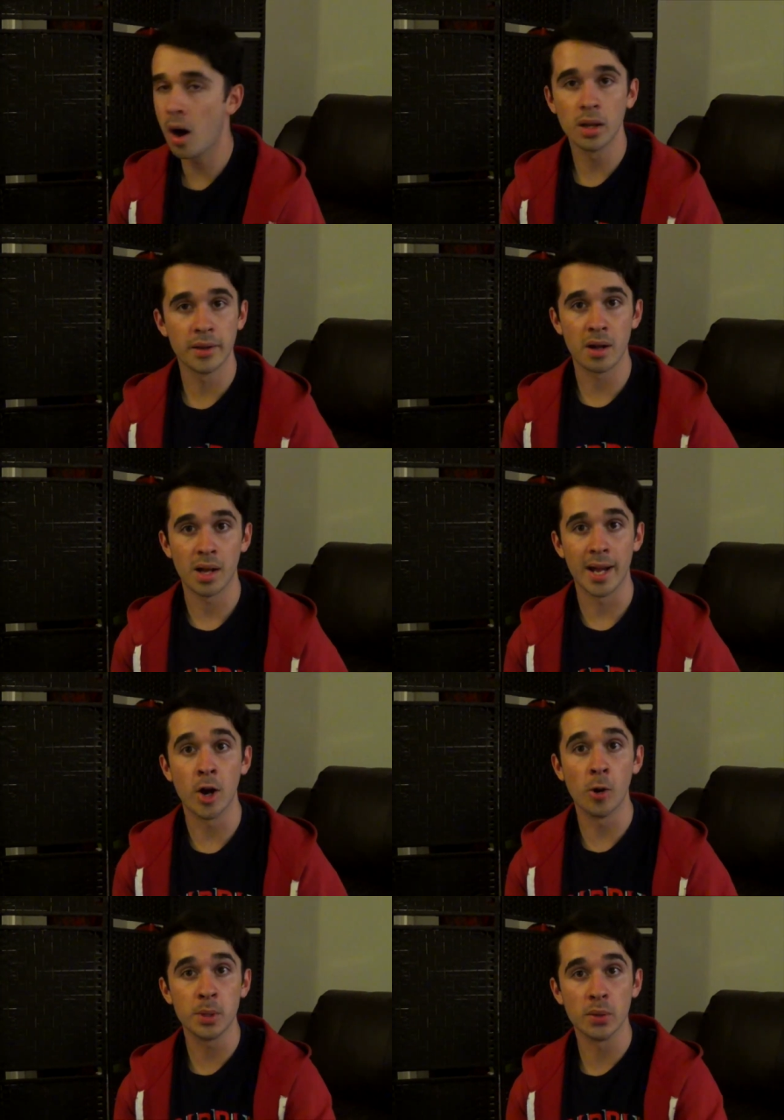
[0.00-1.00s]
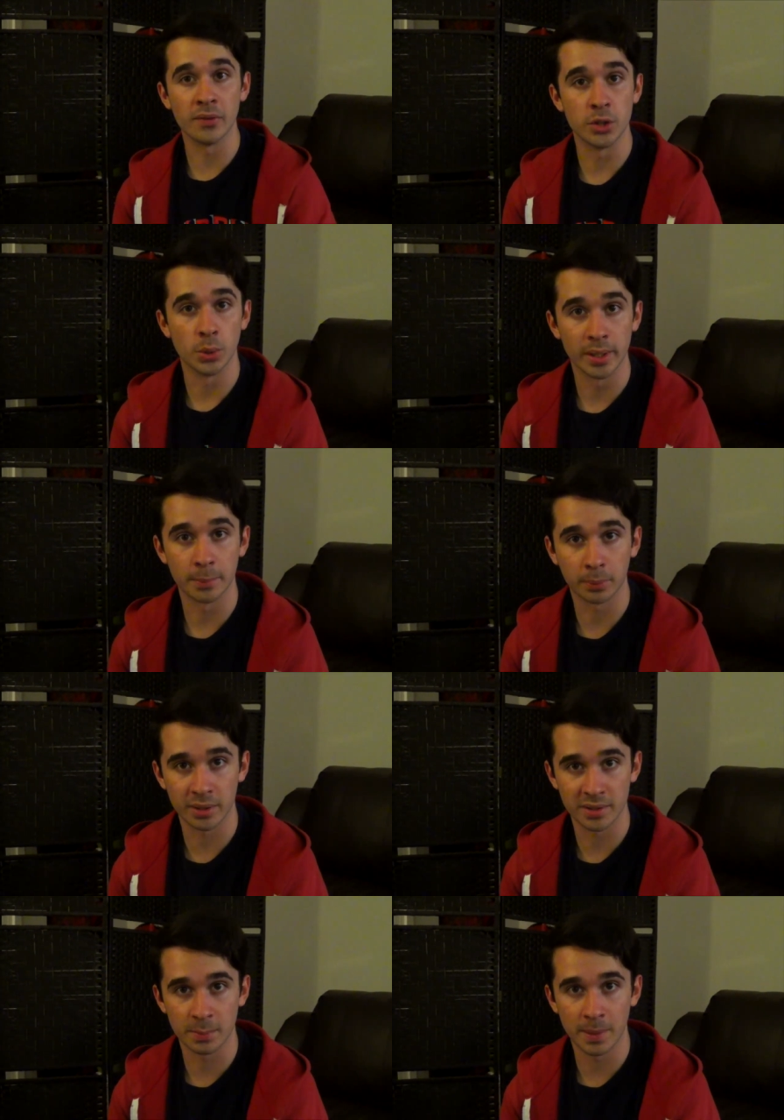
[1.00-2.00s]
All in all, I hope you have enjoyed A
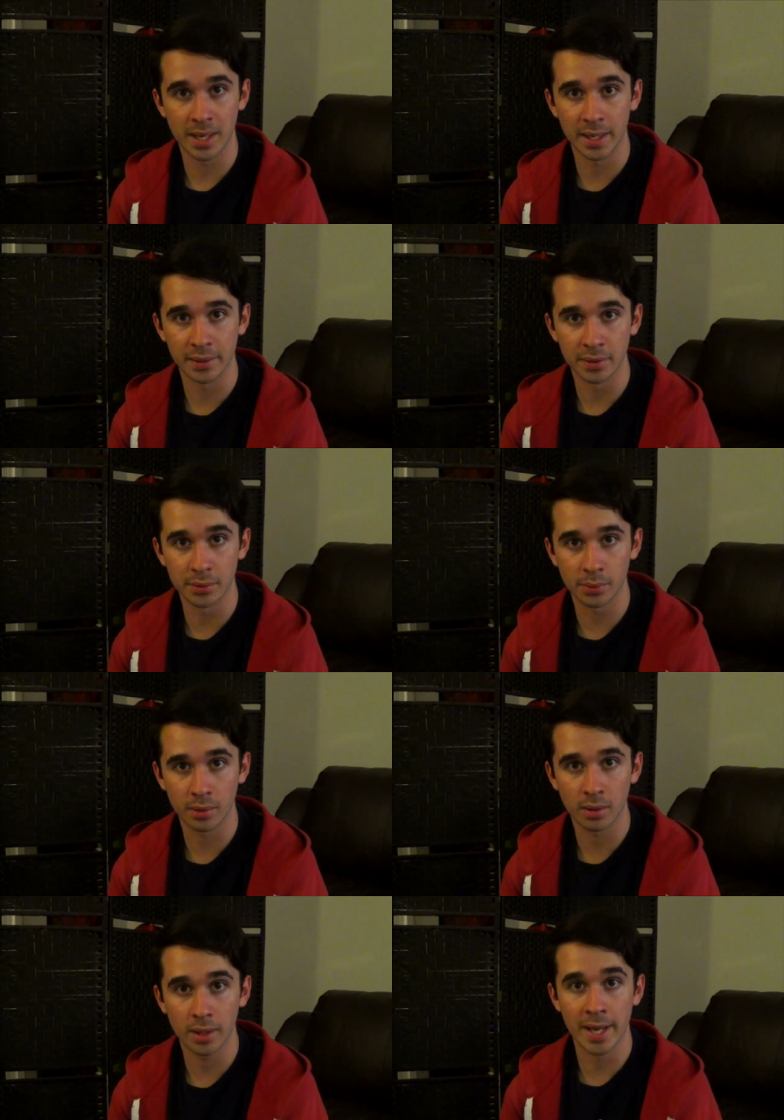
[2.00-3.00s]
Presence Behind the Door,